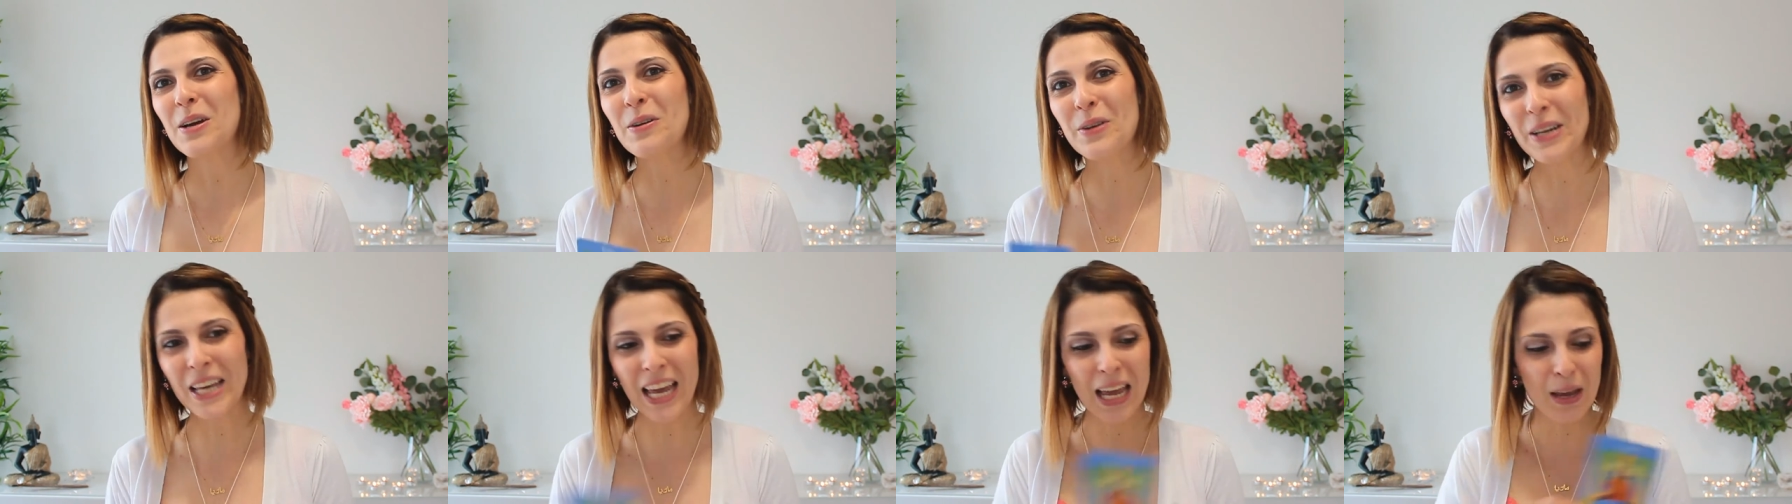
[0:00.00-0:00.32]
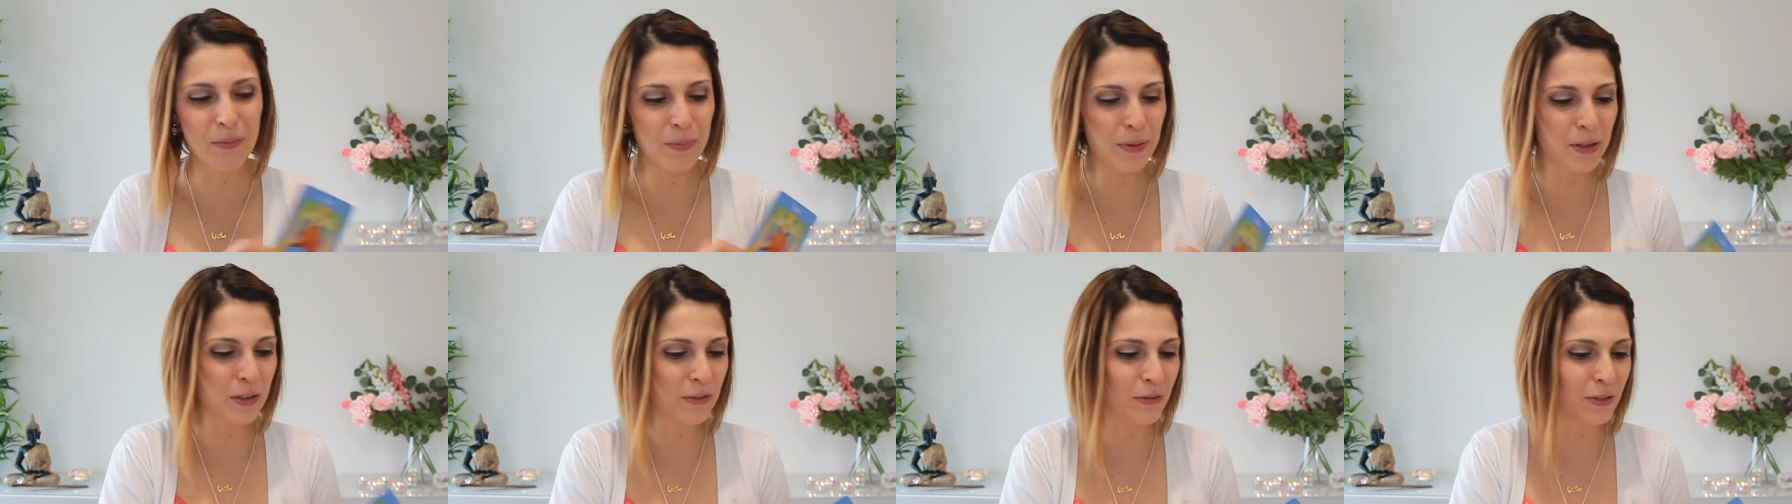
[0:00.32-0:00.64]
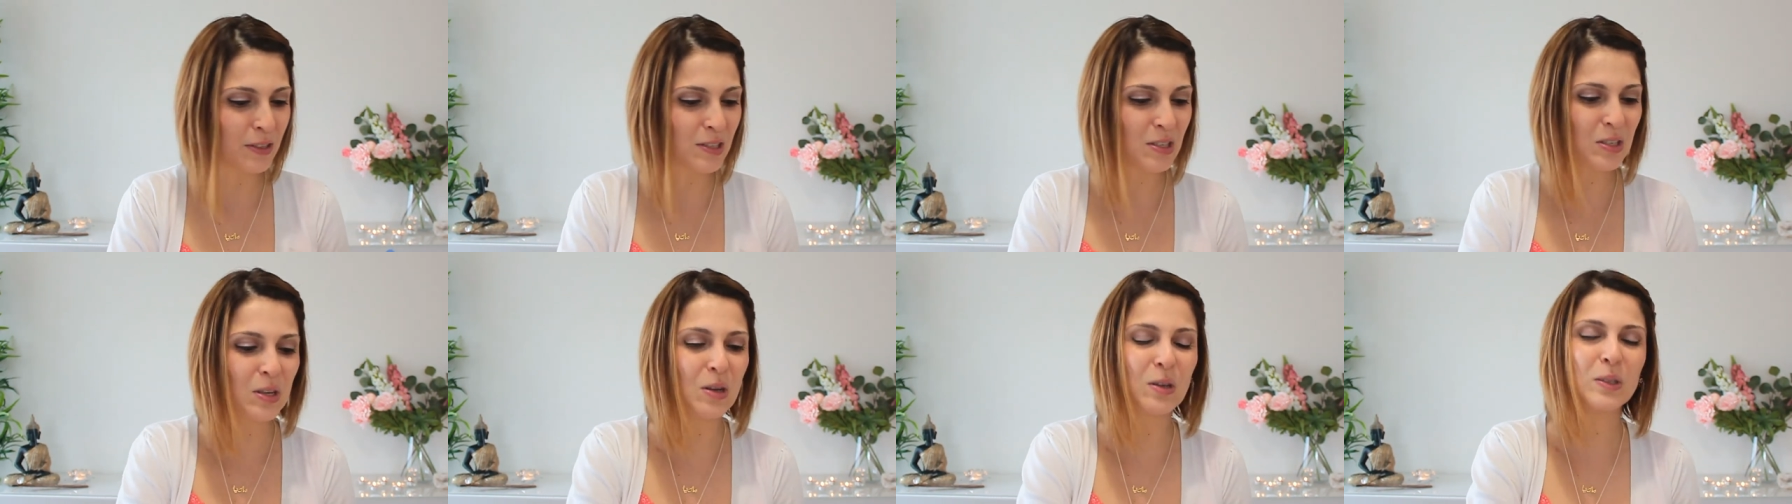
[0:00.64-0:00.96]
Okay,
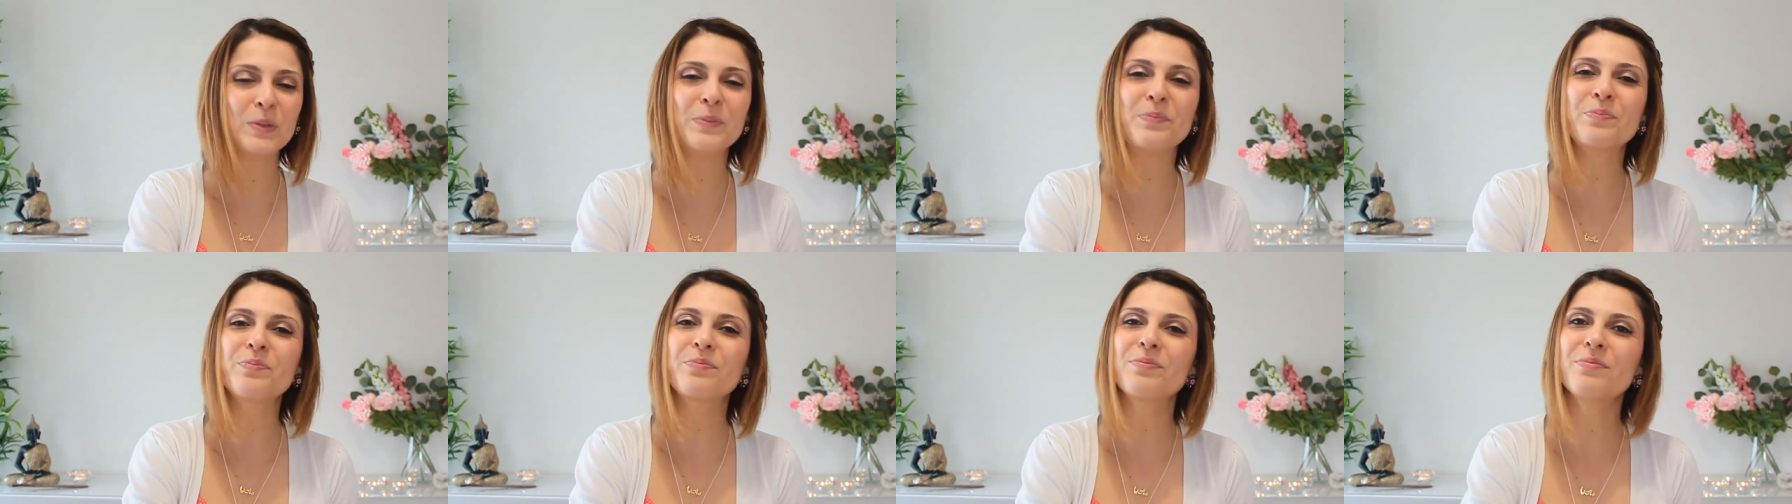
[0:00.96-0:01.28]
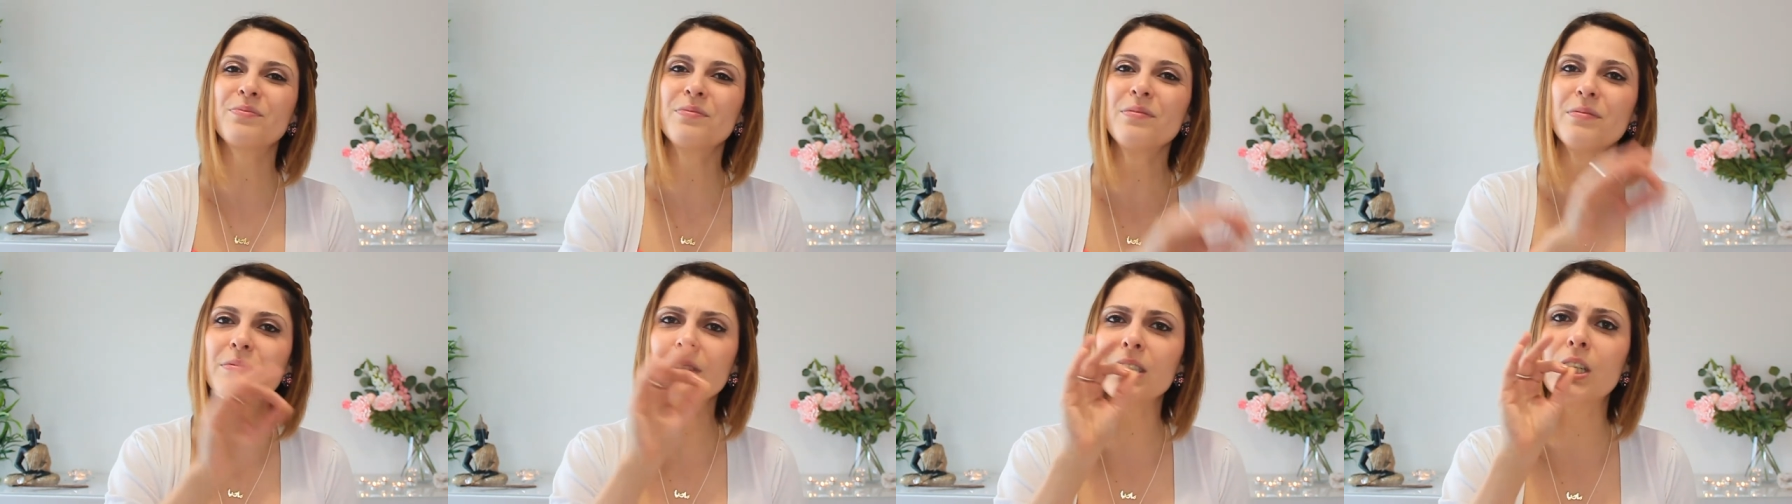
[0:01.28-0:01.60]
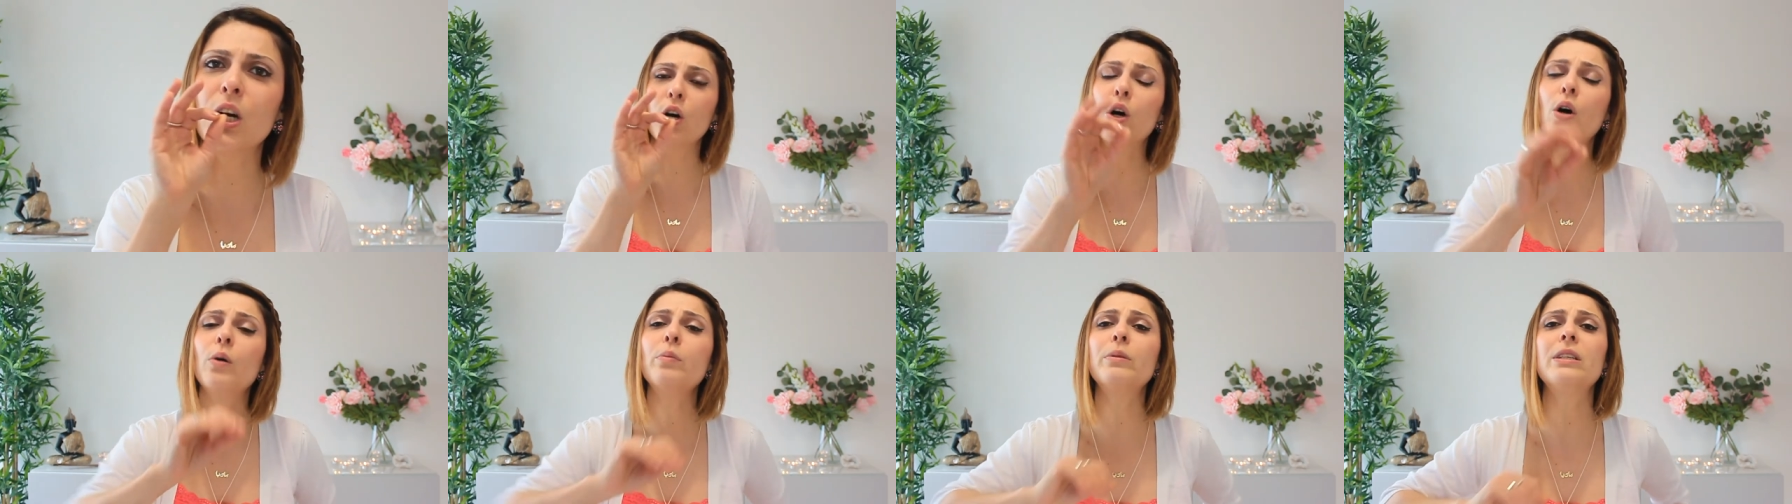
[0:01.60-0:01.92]
beautiful soul. I
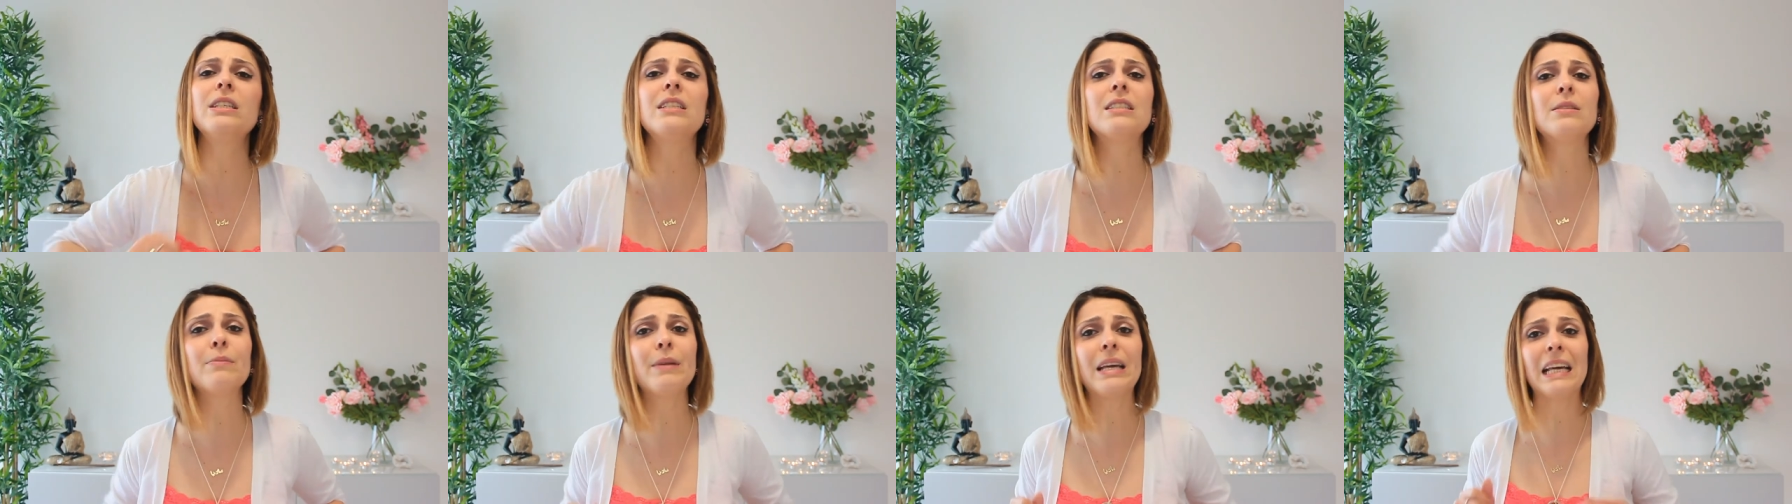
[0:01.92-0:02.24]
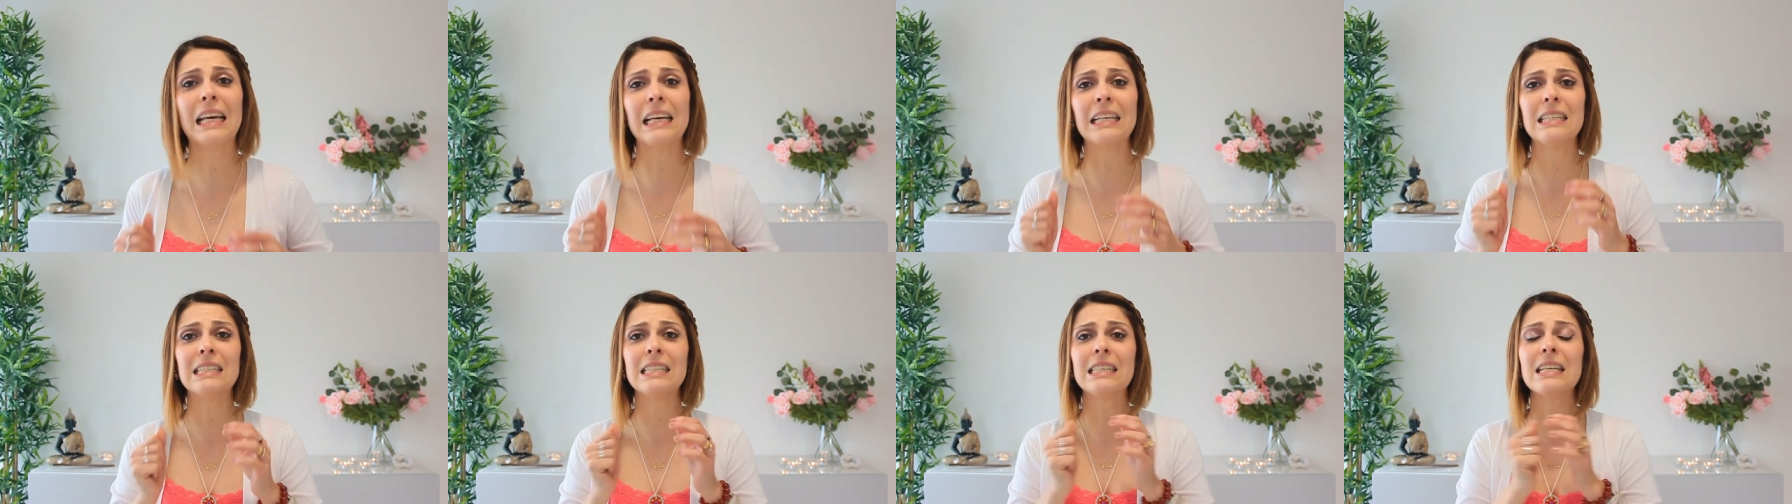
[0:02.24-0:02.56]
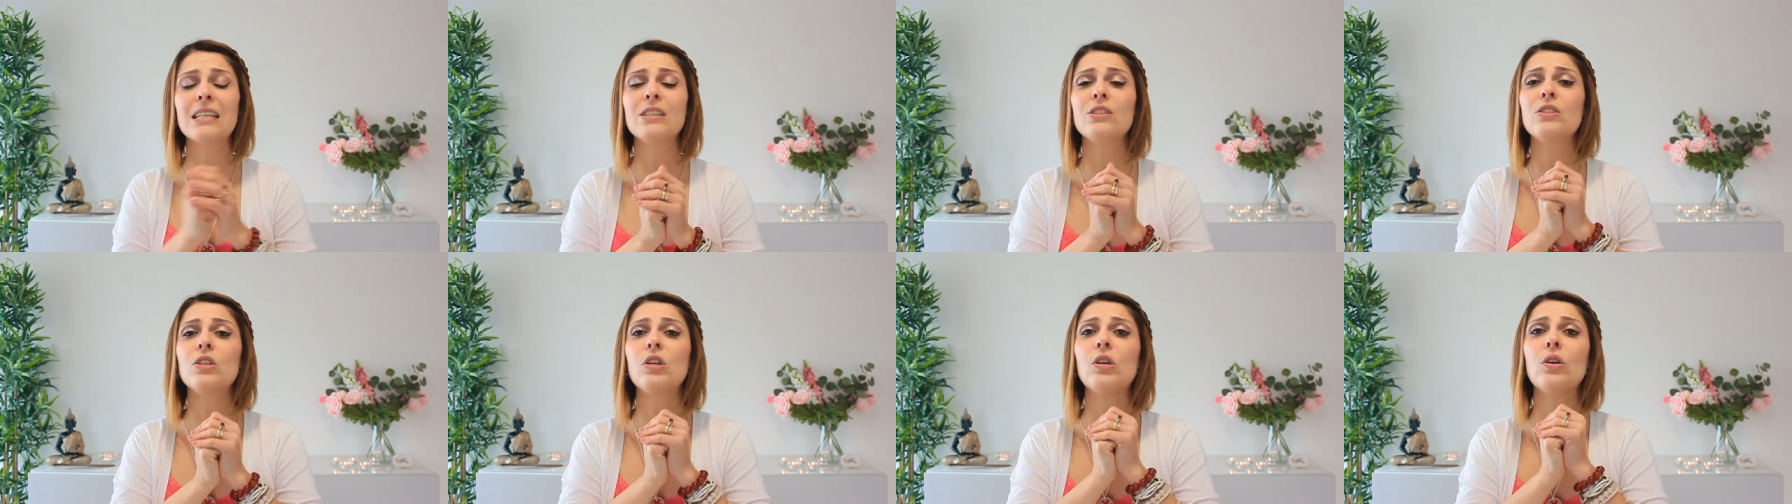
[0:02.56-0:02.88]
hope this is making
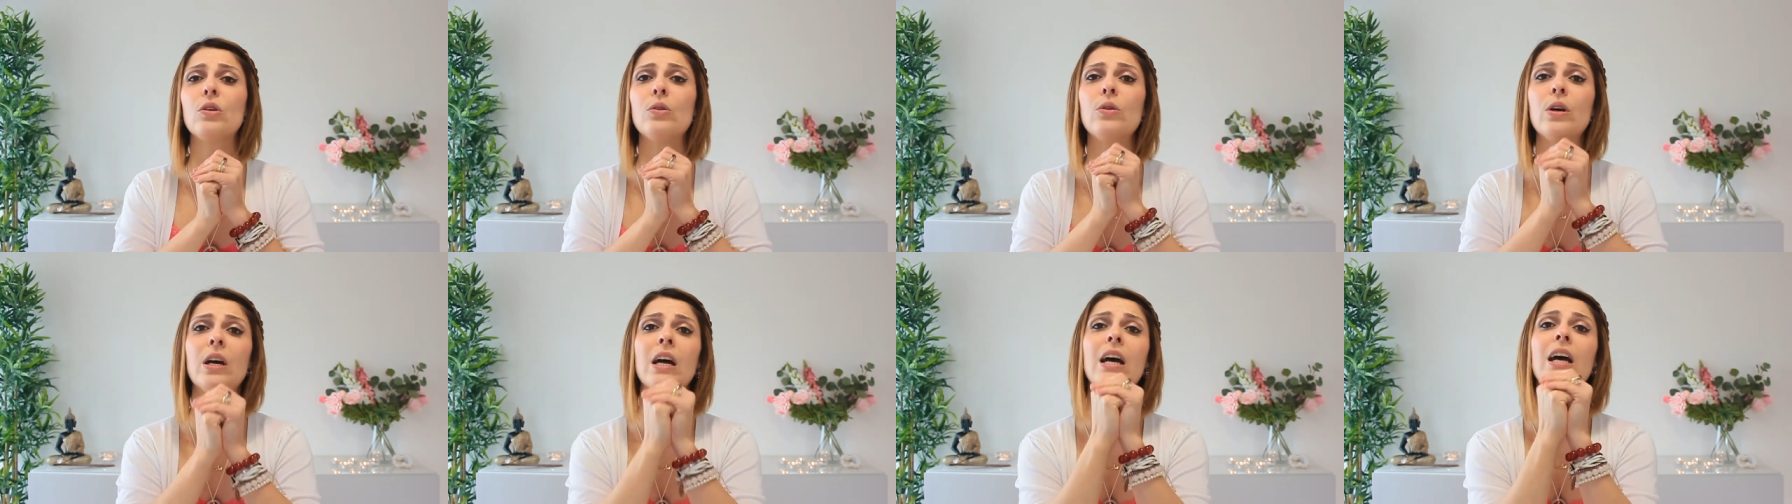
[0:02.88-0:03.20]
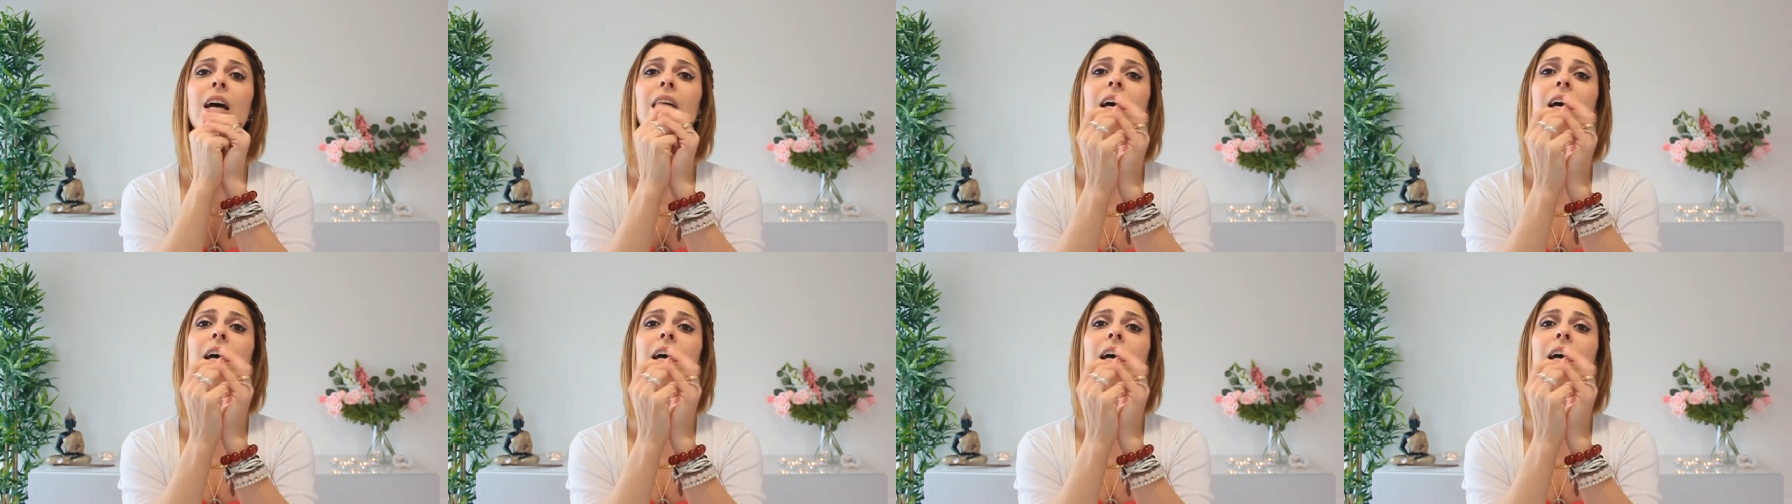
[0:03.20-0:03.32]
sense to you